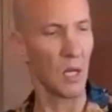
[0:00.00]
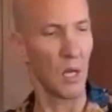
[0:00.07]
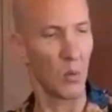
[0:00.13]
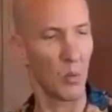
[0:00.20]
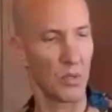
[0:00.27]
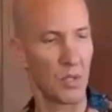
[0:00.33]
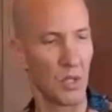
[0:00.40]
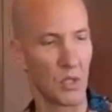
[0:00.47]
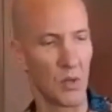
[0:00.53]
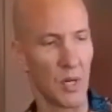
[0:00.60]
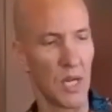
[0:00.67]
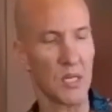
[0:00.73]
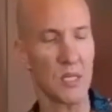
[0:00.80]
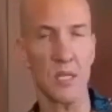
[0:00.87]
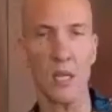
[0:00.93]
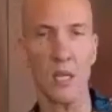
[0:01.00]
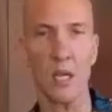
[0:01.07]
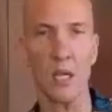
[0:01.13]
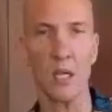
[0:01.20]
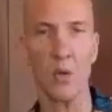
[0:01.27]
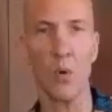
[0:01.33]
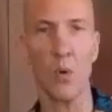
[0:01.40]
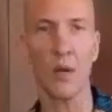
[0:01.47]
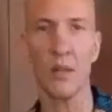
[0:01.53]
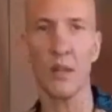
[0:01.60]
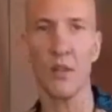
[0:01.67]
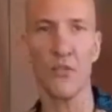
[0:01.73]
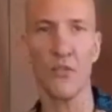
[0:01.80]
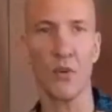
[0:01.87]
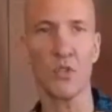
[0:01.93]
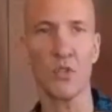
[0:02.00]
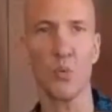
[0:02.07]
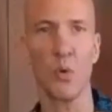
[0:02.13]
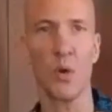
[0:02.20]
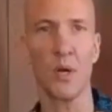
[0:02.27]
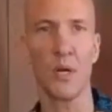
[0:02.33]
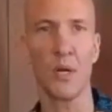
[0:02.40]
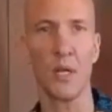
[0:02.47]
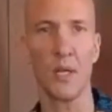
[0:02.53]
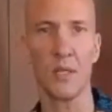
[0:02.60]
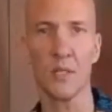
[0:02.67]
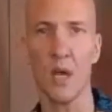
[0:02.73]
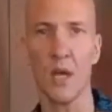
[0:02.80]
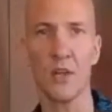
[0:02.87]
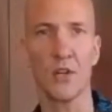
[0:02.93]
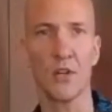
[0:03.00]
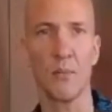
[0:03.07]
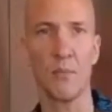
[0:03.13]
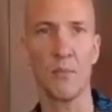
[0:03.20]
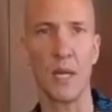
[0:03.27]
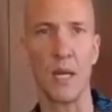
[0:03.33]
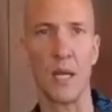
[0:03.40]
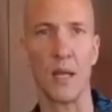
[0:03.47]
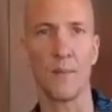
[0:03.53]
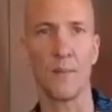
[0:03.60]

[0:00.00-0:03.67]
with the green tea, the first one is under a minute.